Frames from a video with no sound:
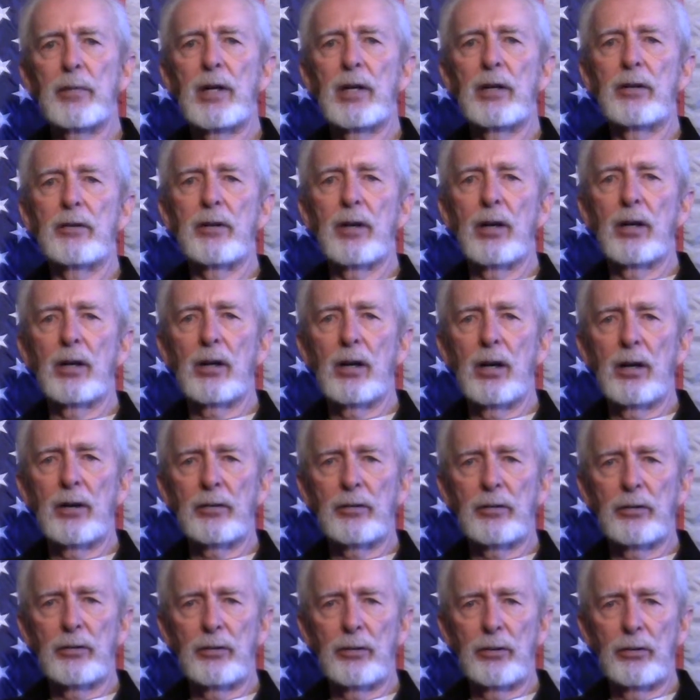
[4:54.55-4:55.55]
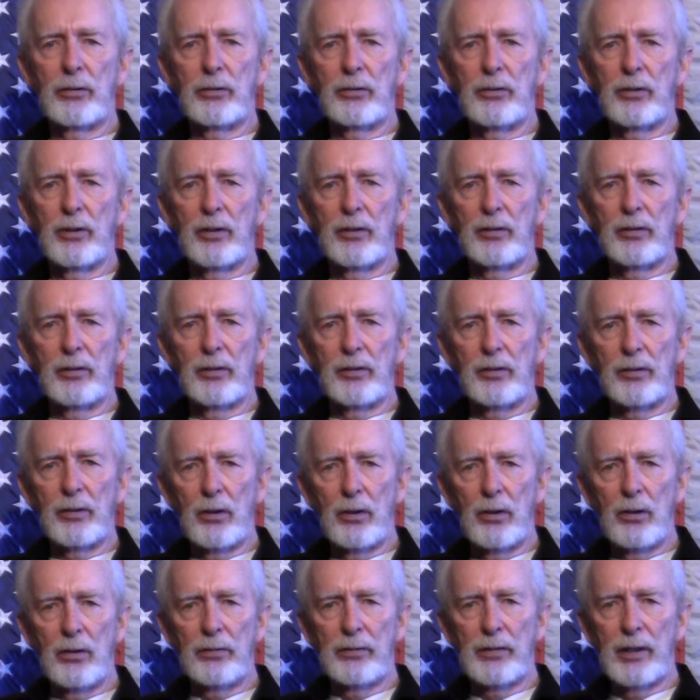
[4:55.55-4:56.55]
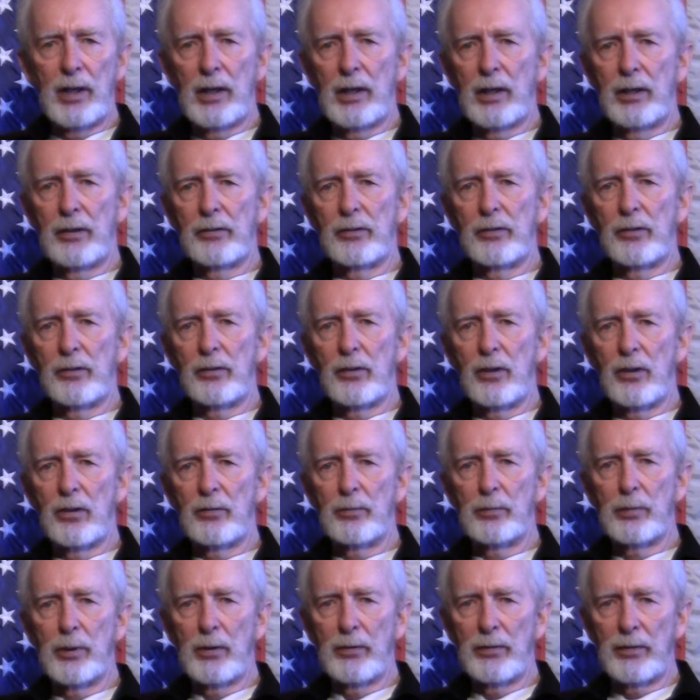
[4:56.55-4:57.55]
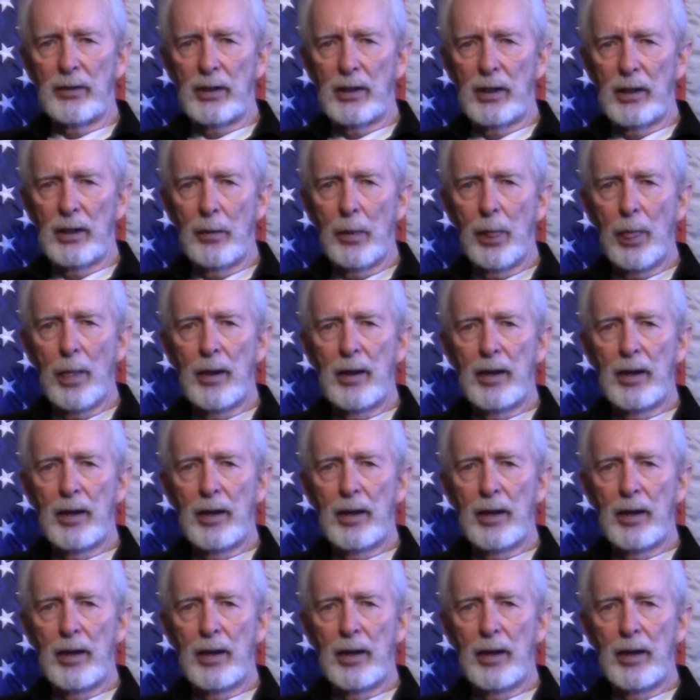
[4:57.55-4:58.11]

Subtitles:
means our Constitution is dissolved and is dissolved perfectly,